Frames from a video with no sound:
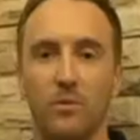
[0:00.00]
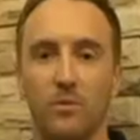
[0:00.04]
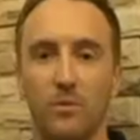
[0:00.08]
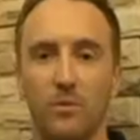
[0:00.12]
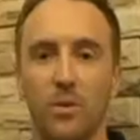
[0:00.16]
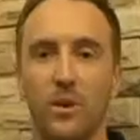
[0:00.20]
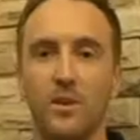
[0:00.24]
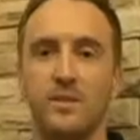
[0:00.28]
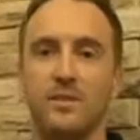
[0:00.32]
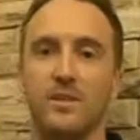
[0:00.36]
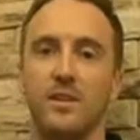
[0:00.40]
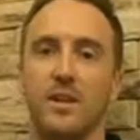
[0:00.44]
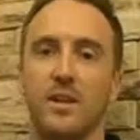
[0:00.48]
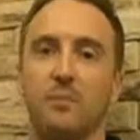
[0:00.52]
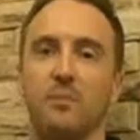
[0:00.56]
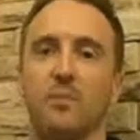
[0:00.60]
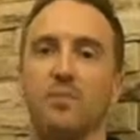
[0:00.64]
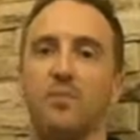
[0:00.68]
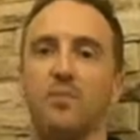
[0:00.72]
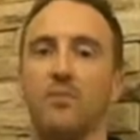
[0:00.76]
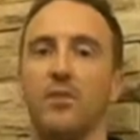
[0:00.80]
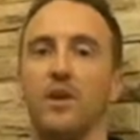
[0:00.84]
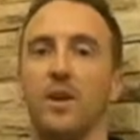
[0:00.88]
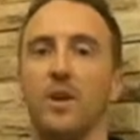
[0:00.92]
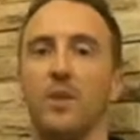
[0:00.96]
Reason
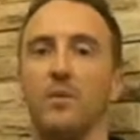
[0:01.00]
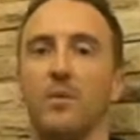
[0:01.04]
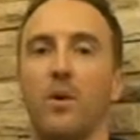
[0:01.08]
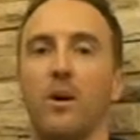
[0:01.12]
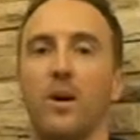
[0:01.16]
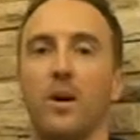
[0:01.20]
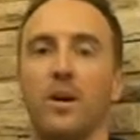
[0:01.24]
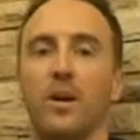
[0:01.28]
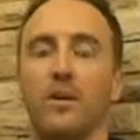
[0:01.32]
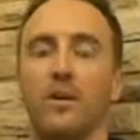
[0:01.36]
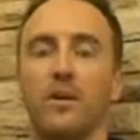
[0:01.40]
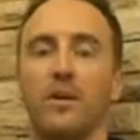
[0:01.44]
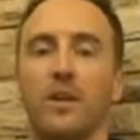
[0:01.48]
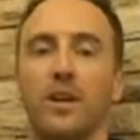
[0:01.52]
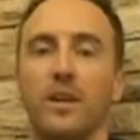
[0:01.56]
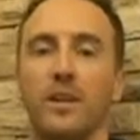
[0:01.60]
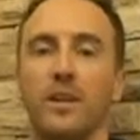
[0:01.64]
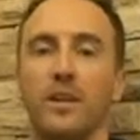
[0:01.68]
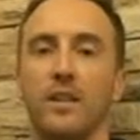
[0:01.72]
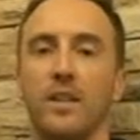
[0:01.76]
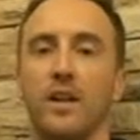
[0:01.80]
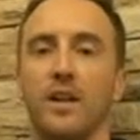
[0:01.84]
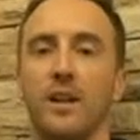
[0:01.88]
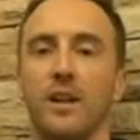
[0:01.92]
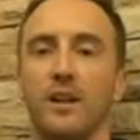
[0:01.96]
number 3 why you're not
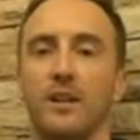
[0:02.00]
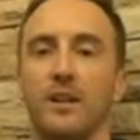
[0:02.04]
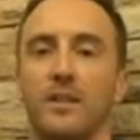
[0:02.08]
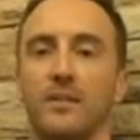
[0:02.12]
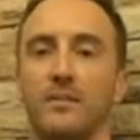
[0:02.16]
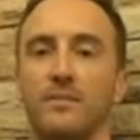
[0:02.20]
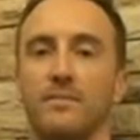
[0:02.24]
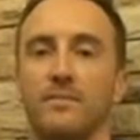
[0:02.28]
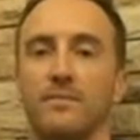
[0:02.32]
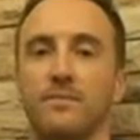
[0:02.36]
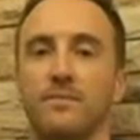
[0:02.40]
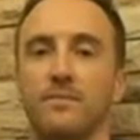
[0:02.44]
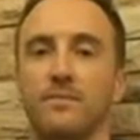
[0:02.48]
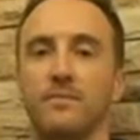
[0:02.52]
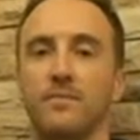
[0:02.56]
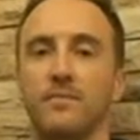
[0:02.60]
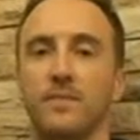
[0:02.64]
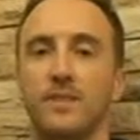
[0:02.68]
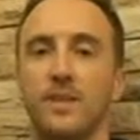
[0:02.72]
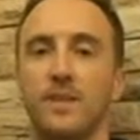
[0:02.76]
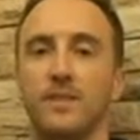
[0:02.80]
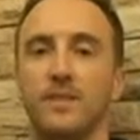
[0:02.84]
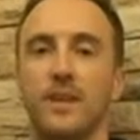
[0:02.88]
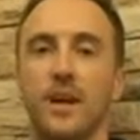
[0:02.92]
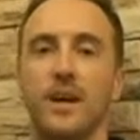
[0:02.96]
getting laid
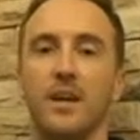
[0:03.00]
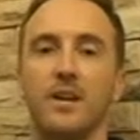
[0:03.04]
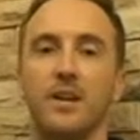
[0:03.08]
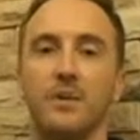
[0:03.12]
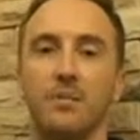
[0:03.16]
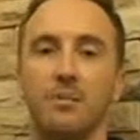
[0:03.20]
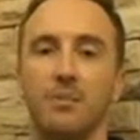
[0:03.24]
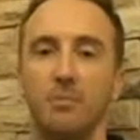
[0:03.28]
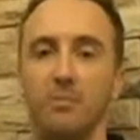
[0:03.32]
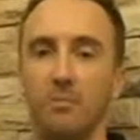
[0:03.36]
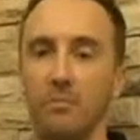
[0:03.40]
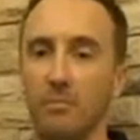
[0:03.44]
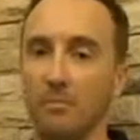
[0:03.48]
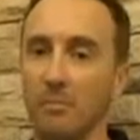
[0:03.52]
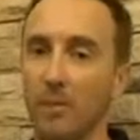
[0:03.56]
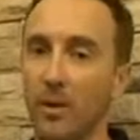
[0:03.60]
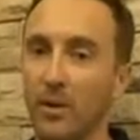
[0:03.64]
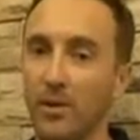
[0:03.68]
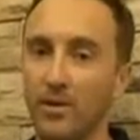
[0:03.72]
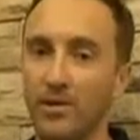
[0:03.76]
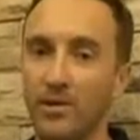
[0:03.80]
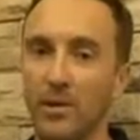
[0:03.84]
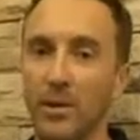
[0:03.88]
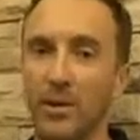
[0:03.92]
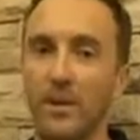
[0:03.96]
is that you're
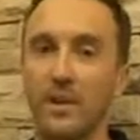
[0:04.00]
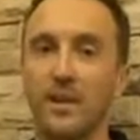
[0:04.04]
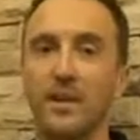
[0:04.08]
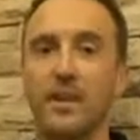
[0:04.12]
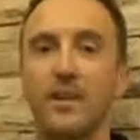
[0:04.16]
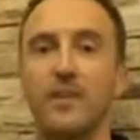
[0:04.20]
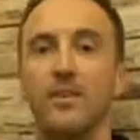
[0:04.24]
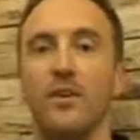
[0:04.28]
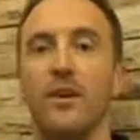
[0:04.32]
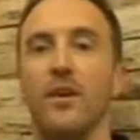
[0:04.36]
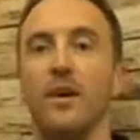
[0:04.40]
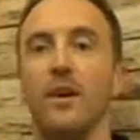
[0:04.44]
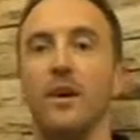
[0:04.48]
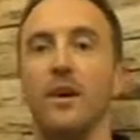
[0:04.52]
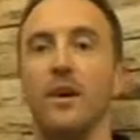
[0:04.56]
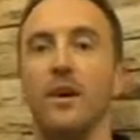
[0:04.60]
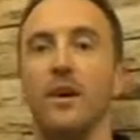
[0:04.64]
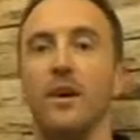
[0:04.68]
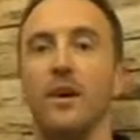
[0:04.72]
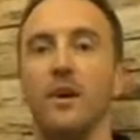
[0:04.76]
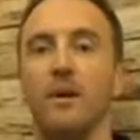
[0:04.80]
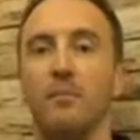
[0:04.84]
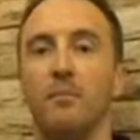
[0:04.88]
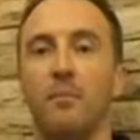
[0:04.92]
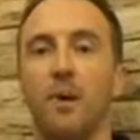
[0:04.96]
most likely
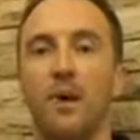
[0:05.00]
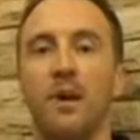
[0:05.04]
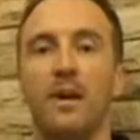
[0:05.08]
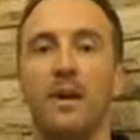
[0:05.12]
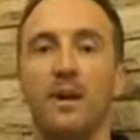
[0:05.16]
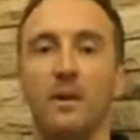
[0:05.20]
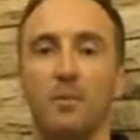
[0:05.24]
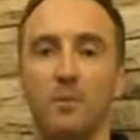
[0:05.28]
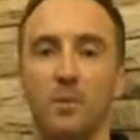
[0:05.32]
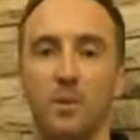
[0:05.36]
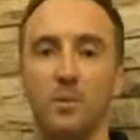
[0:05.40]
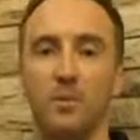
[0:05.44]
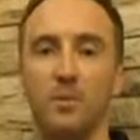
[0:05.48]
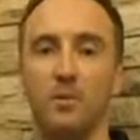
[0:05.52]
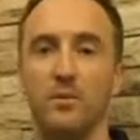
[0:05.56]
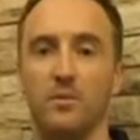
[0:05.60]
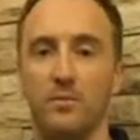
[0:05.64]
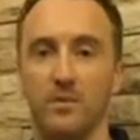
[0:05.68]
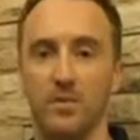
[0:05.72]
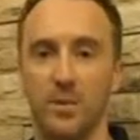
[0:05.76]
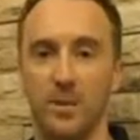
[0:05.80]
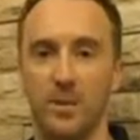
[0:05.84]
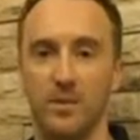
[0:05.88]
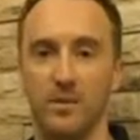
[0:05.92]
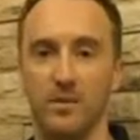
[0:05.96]
not making women
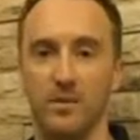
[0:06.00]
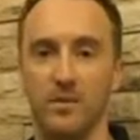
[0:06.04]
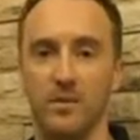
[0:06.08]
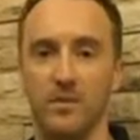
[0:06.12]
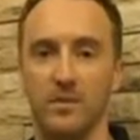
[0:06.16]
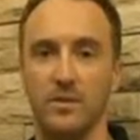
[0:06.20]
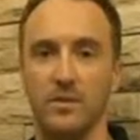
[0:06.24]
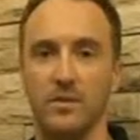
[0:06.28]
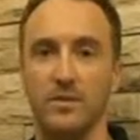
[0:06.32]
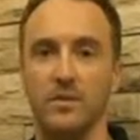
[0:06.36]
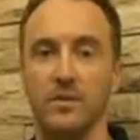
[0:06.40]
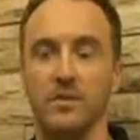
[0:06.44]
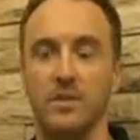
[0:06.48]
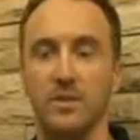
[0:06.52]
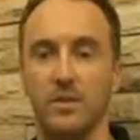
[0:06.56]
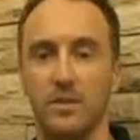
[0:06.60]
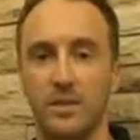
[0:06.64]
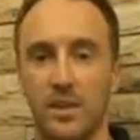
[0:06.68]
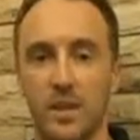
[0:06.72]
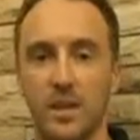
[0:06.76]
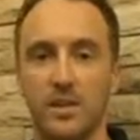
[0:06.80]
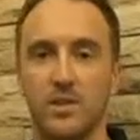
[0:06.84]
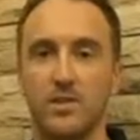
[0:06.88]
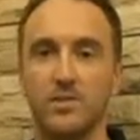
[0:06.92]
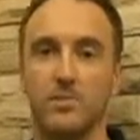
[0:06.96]
feel
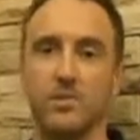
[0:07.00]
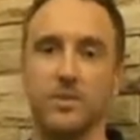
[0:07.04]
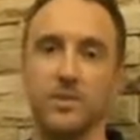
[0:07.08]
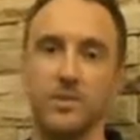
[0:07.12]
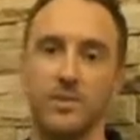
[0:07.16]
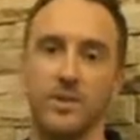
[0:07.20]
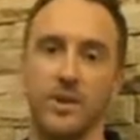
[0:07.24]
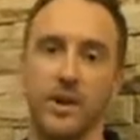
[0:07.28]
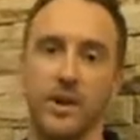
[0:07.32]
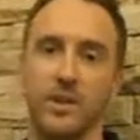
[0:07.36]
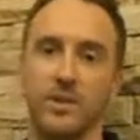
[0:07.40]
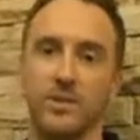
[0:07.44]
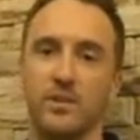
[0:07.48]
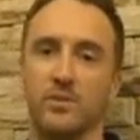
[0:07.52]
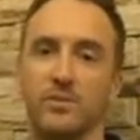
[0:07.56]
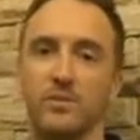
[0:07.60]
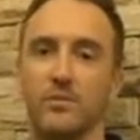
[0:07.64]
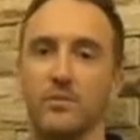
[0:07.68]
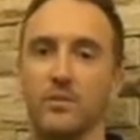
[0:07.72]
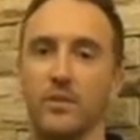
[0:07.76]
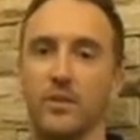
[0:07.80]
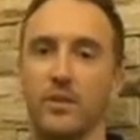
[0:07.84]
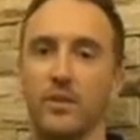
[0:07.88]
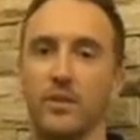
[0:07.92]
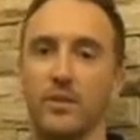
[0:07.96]
sexual attraction
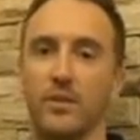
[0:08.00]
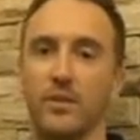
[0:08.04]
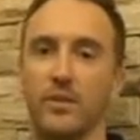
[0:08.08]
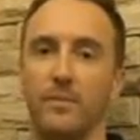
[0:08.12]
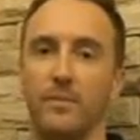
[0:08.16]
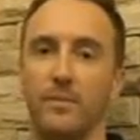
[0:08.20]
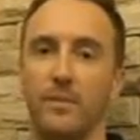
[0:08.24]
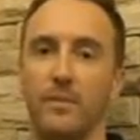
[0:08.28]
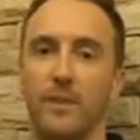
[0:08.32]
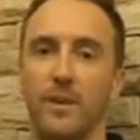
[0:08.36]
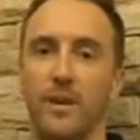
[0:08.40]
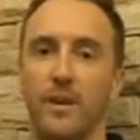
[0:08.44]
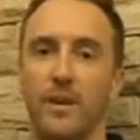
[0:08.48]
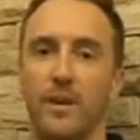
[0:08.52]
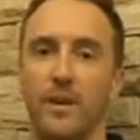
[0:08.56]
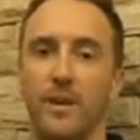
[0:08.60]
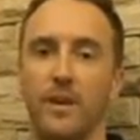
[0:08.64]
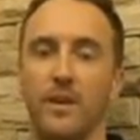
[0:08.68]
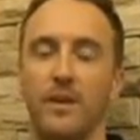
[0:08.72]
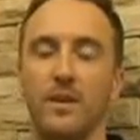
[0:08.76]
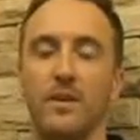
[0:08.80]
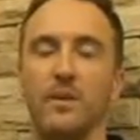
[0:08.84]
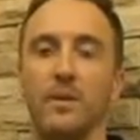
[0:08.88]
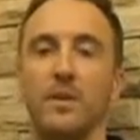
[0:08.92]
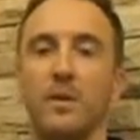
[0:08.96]
for you.
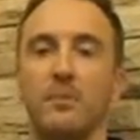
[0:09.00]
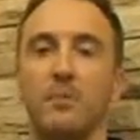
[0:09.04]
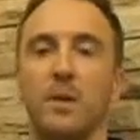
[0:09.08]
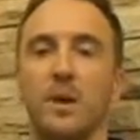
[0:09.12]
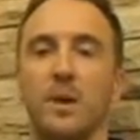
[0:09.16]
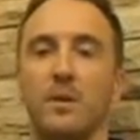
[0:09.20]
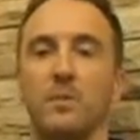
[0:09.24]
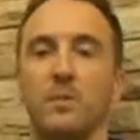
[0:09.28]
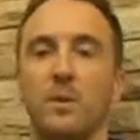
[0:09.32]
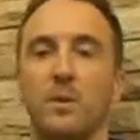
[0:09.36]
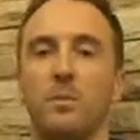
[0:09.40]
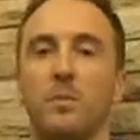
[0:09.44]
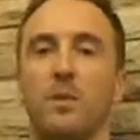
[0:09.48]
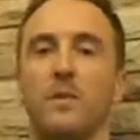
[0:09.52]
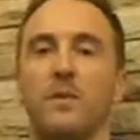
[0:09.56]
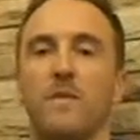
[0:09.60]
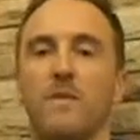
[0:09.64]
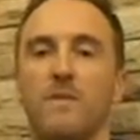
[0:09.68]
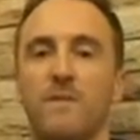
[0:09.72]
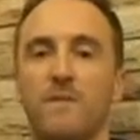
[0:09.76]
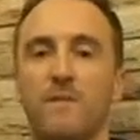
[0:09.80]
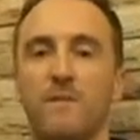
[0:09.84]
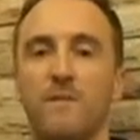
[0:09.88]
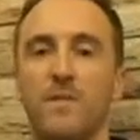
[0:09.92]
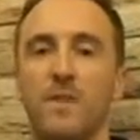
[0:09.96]
You got to make
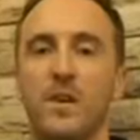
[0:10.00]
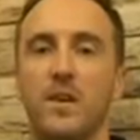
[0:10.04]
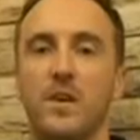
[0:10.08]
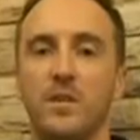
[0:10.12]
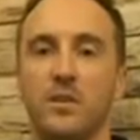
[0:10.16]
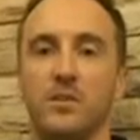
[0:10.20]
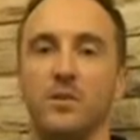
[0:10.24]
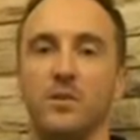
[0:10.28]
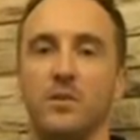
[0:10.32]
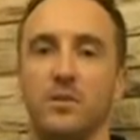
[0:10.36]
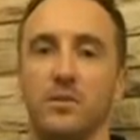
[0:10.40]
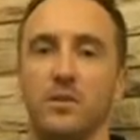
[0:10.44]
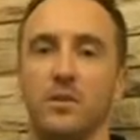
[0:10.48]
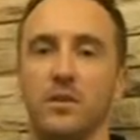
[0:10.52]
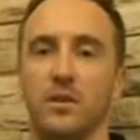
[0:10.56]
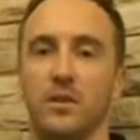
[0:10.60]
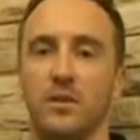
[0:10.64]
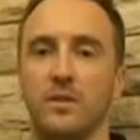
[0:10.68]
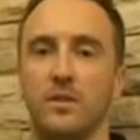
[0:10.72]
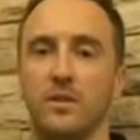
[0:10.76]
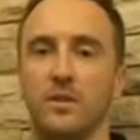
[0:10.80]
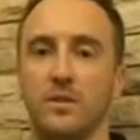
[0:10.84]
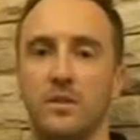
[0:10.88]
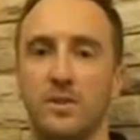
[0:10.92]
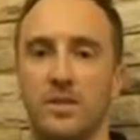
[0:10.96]
women feel
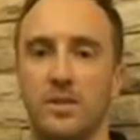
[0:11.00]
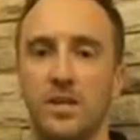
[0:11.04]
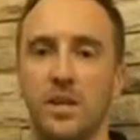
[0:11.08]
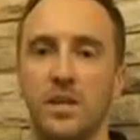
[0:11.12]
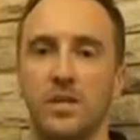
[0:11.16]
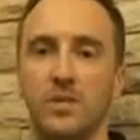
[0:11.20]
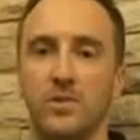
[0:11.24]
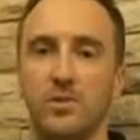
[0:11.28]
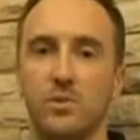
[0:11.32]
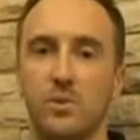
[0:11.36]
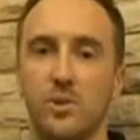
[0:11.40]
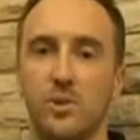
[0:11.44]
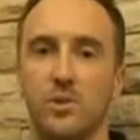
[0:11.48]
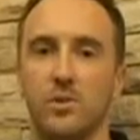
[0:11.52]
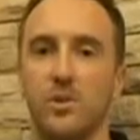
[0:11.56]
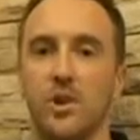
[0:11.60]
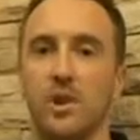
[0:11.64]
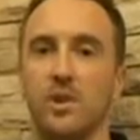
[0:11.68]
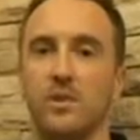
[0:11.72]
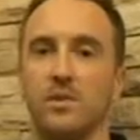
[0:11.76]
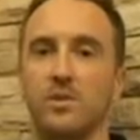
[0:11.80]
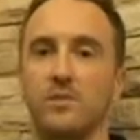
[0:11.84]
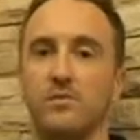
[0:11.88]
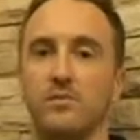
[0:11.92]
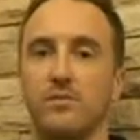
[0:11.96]
sexual
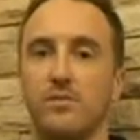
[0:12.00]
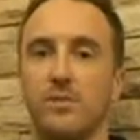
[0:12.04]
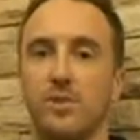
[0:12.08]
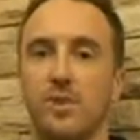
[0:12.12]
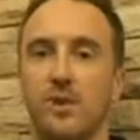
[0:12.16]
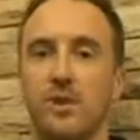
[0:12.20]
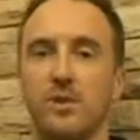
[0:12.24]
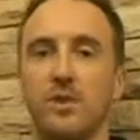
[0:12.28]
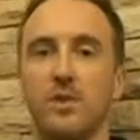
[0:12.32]
attraction for you.